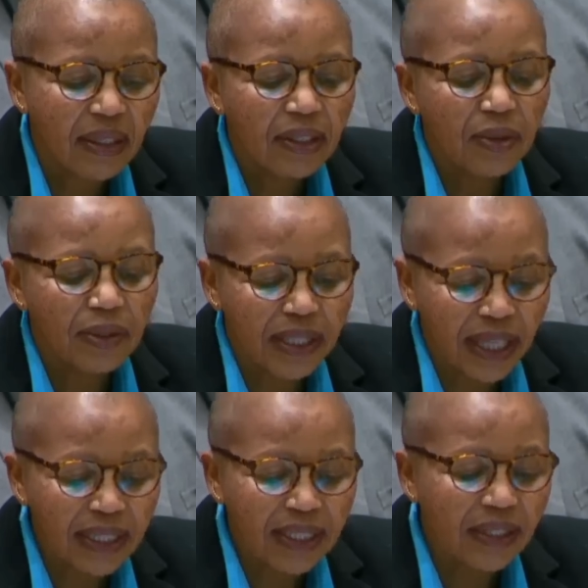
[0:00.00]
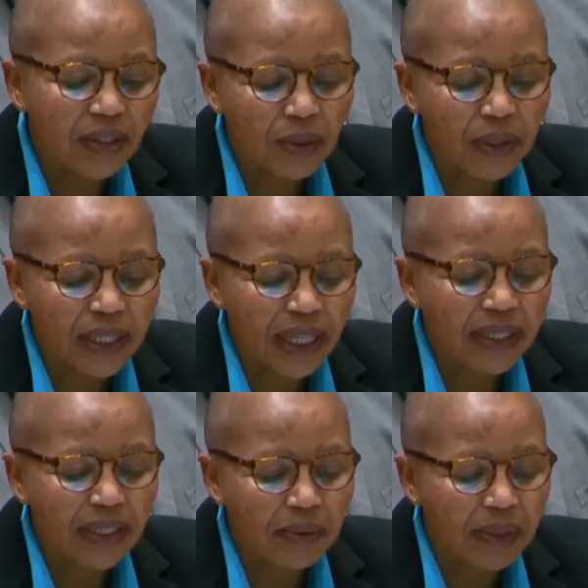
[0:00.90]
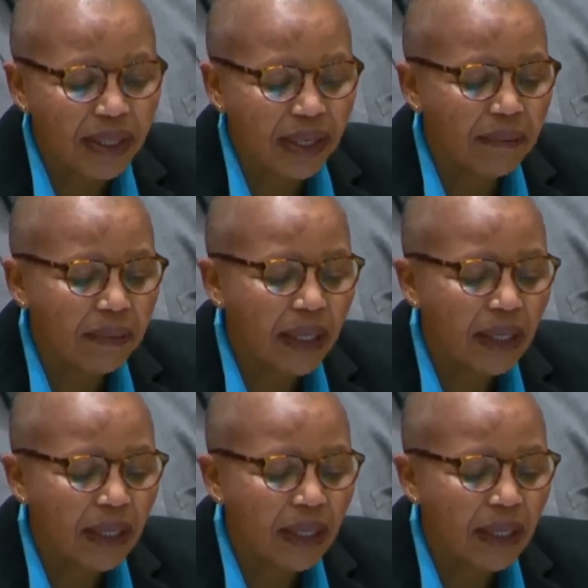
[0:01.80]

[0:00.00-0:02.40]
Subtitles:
to stand in solidarity with them,